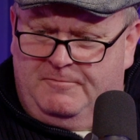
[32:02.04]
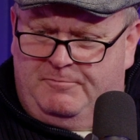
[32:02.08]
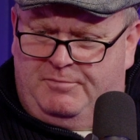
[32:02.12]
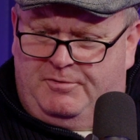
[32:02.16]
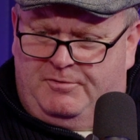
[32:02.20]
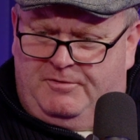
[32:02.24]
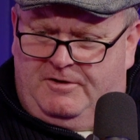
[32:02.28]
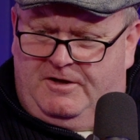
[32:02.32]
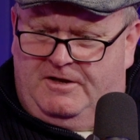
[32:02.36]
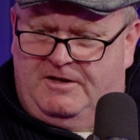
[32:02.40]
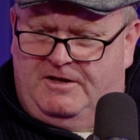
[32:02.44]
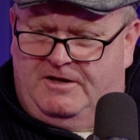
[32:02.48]

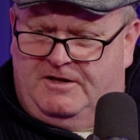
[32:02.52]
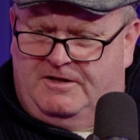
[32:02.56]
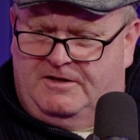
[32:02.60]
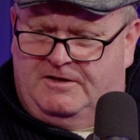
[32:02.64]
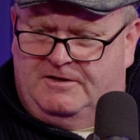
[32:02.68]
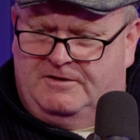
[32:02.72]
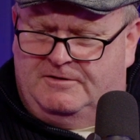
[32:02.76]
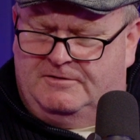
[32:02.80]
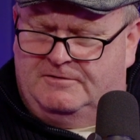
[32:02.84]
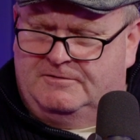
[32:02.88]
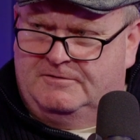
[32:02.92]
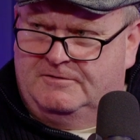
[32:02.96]
put
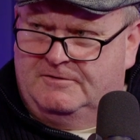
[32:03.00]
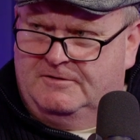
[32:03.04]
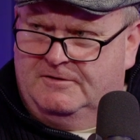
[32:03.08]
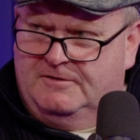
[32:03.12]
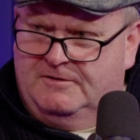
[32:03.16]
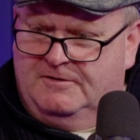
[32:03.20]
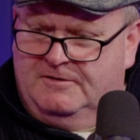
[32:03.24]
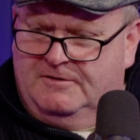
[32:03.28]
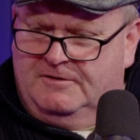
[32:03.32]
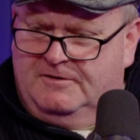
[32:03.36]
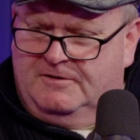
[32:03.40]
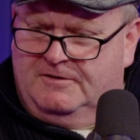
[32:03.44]
into
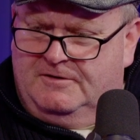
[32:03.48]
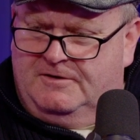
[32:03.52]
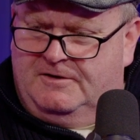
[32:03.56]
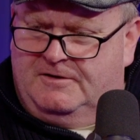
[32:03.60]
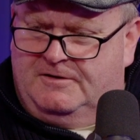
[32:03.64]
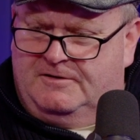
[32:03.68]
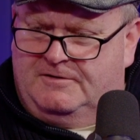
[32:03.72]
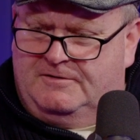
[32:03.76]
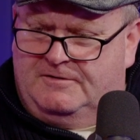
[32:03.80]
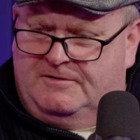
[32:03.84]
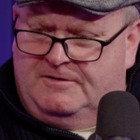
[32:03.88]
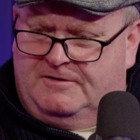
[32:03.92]

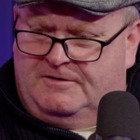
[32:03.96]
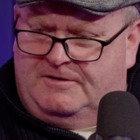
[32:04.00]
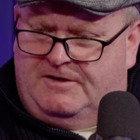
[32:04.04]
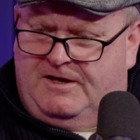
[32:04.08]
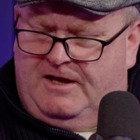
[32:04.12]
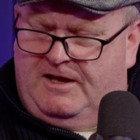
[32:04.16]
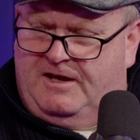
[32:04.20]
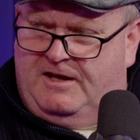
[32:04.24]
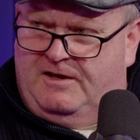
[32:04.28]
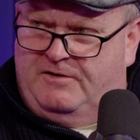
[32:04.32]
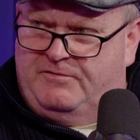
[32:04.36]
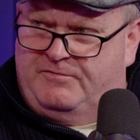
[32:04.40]
the
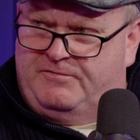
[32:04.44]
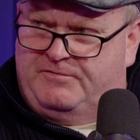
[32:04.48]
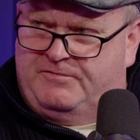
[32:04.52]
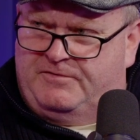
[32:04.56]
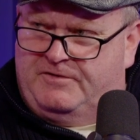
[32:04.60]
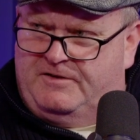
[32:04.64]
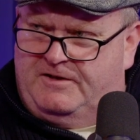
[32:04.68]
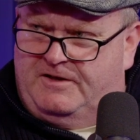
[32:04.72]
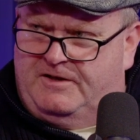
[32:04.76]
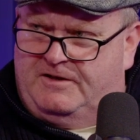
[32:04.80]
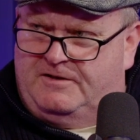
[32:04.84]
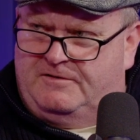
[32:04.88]
cave
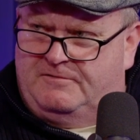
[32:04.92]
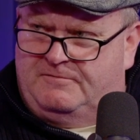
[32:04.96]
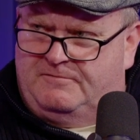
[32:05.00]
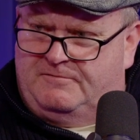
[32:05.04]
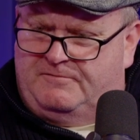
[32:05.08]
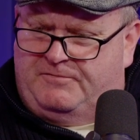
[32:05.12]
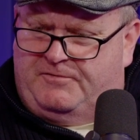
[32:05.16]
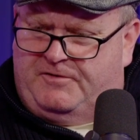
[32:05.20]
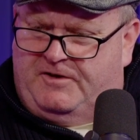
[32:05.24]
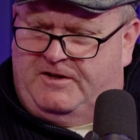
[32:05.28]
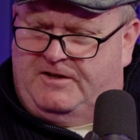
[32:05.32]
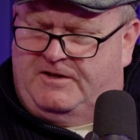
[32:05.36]
and then
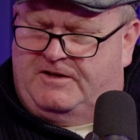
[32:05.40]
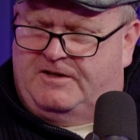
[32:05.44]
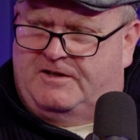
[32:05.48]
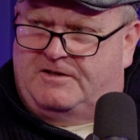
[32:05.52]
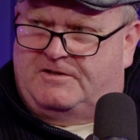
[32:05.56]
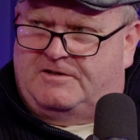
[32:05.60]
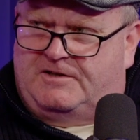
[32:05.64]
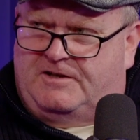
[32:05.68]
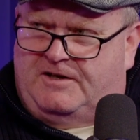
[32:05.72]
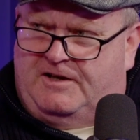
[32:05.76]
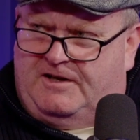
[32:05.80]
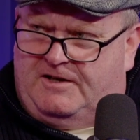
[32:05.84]
3
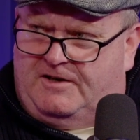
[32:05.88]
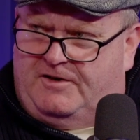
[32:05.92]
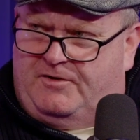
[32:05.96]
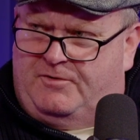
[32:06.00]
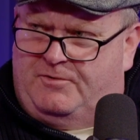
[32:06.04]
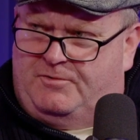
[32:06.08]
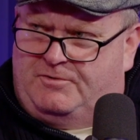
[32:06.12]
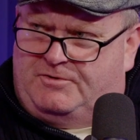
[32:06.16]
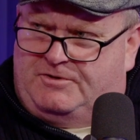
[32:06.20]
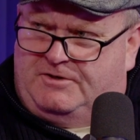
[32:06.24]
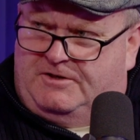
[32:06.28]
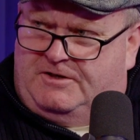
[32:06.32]
days later he
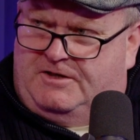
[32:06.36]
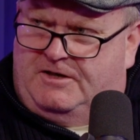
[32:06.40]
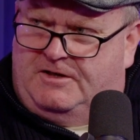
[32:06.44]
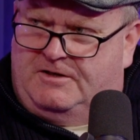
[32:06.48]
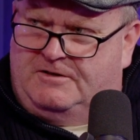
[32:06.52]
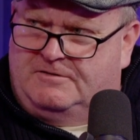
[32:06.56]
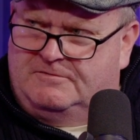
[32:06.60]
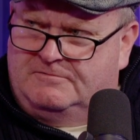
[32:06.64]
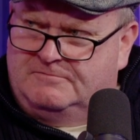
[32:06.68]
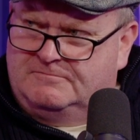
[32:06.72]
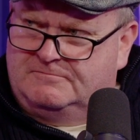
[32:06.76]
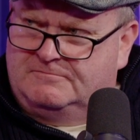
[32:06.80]
rose
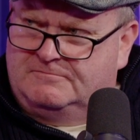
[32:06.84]
again.